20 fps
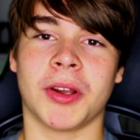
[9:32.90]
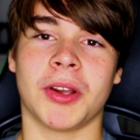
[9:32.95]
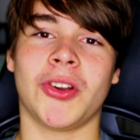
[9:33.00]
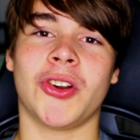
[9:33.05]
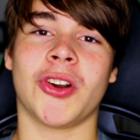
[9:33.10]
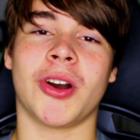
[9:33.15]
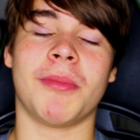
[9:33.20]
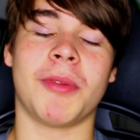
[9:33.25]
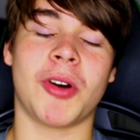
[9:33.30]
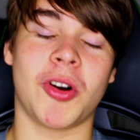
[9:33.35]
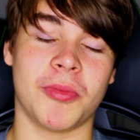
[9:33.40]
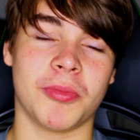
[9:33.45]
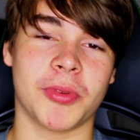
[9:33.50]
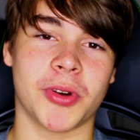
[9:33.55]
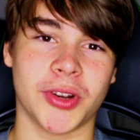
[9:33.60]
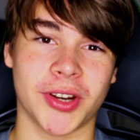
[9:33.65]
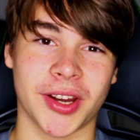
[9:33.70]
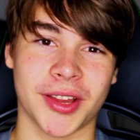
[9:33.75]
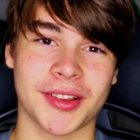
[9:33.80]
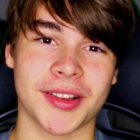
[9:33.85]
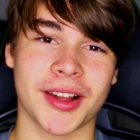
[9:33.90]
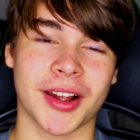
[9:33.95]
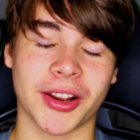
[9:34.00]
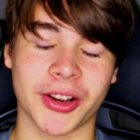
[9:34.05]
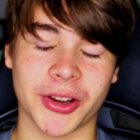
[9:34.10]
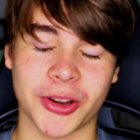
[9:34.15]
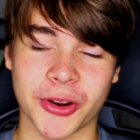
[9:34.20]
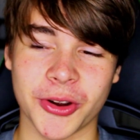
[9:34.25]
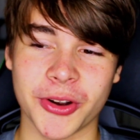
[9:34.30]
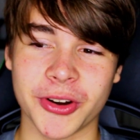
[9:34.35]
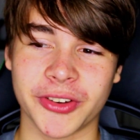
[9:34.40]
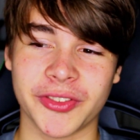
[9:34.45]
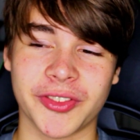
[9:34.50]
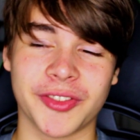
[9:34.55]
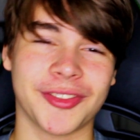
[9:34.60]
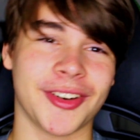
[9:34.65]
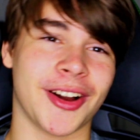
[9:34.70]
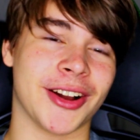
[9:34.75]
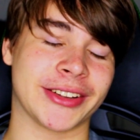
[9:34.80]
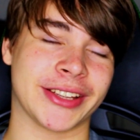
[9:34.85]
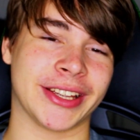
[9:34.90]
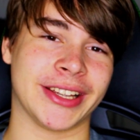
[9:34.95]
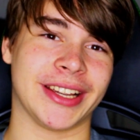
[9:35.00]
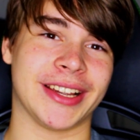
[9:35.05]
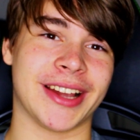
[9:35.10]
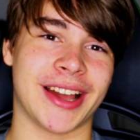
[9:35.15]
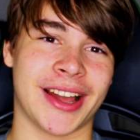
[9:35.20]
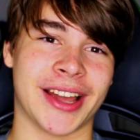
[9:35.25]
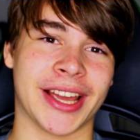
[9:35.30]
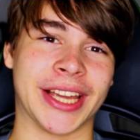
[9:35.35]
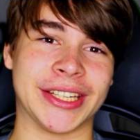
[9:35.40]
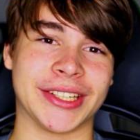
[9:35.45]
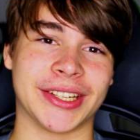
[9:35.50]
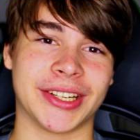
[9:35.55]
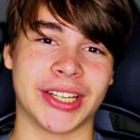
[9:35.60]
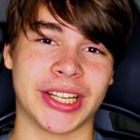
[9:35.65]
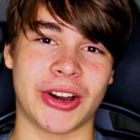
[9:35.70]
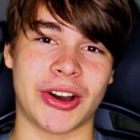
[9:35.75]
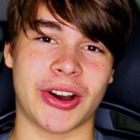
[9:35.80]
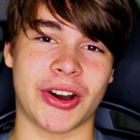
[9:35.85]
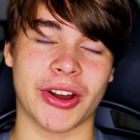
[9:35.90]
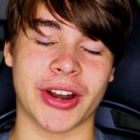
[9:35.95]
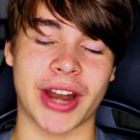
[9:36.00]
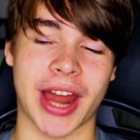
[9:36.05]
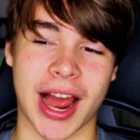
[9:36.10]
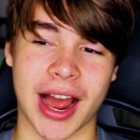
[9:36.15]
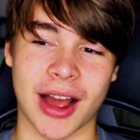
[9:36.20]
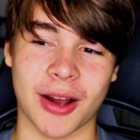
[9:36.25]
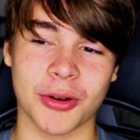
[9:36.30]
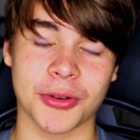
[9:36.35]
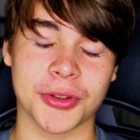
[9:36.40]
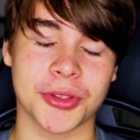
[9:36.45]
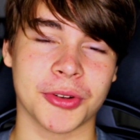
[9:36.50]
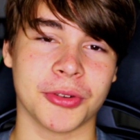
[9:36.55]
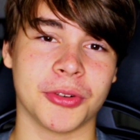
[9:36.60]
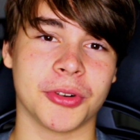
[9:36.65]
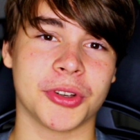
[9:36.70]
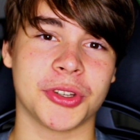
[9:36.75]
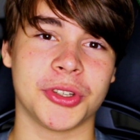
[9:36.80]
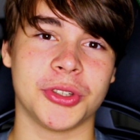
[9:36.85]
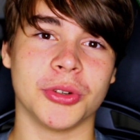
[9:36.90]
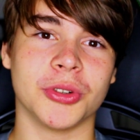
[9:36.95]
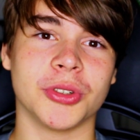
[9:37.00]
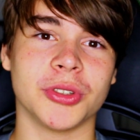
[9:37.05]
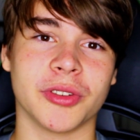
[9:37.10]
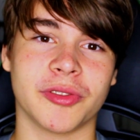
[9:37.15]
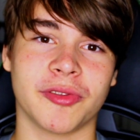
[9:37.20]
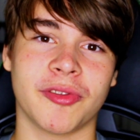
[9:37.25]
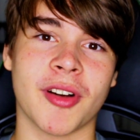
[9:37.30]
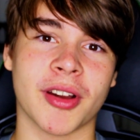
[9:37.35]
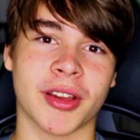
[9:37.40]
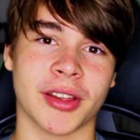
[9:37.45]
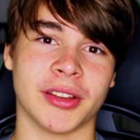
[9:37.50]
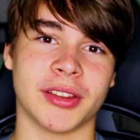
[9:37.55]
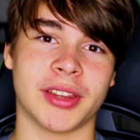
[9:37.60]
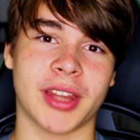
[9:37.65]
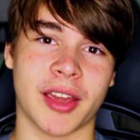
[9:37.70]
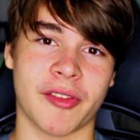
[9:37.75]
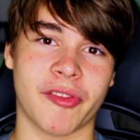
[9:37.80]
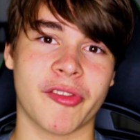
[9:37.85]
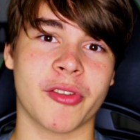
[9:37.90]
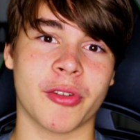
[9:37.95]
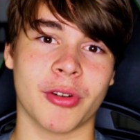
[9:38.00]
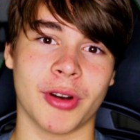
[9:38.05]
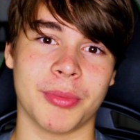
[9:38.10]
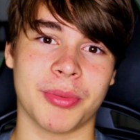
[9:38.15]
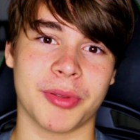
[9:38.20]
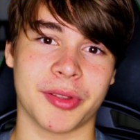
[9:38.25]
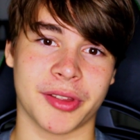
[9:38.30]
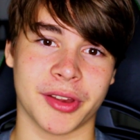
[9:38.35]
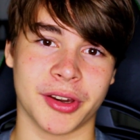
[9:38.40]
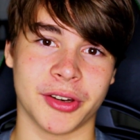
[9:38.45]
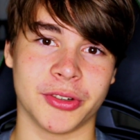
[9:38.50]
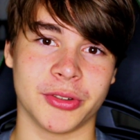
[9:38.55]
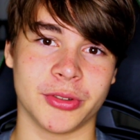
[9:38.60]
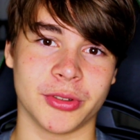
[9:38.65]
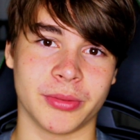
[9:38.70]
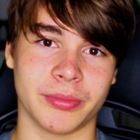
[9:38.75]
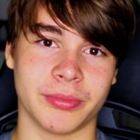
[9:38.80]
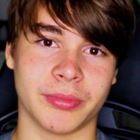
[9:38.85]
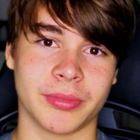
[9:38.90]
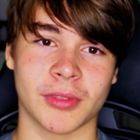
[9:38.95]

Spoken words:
Come on, bro, that's a good fucking guide on how to cure your fucking death grip syndrome.